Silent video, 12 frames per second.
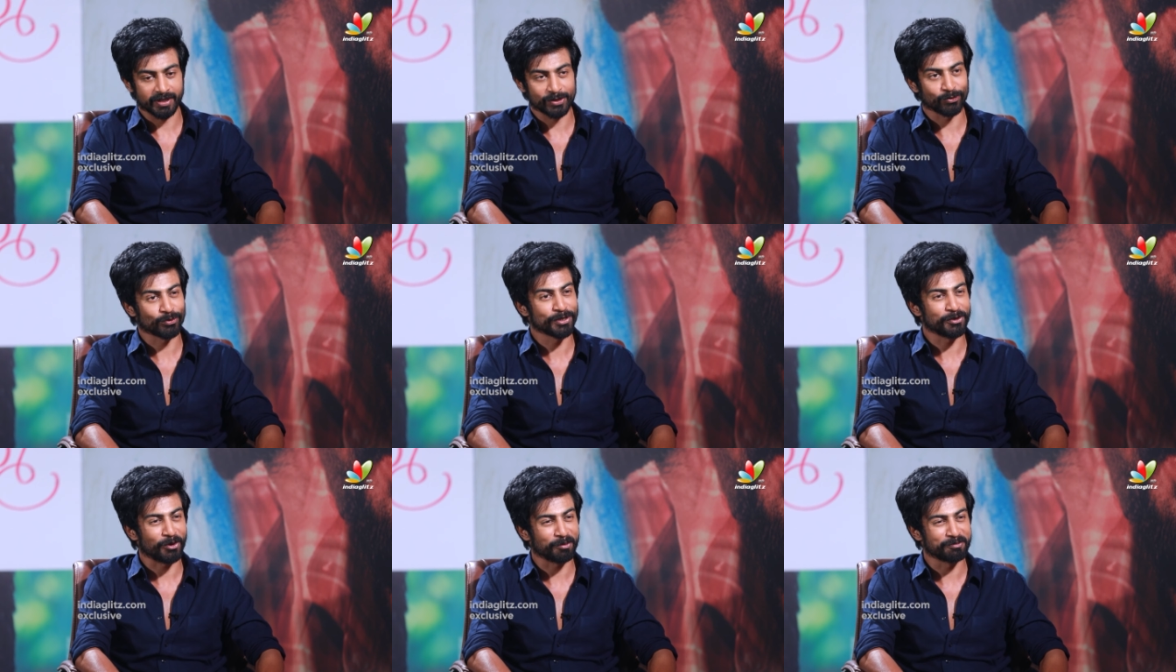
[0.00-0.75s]
it's
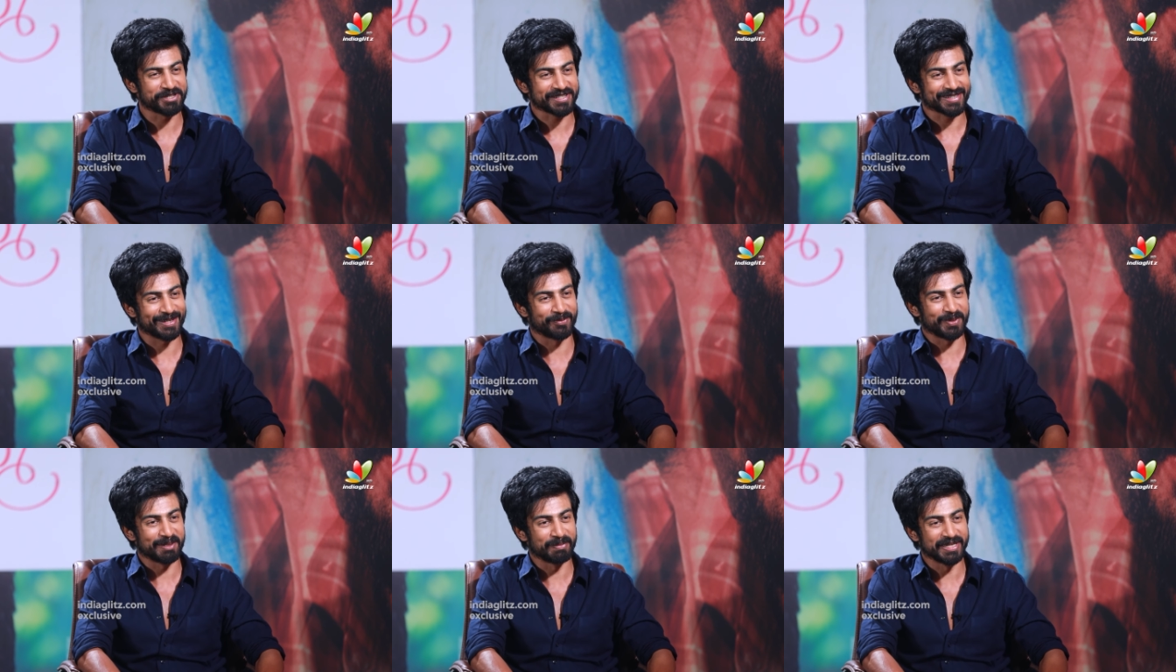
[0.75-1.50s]
only obvious that
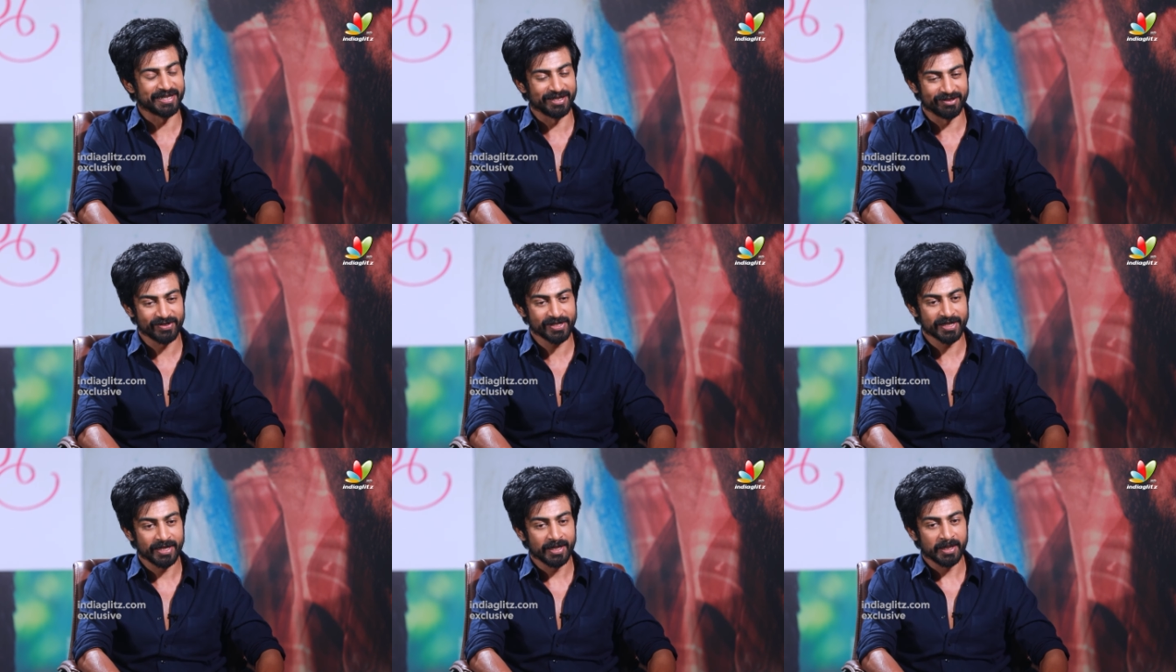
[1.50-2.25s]
we'll be nervous.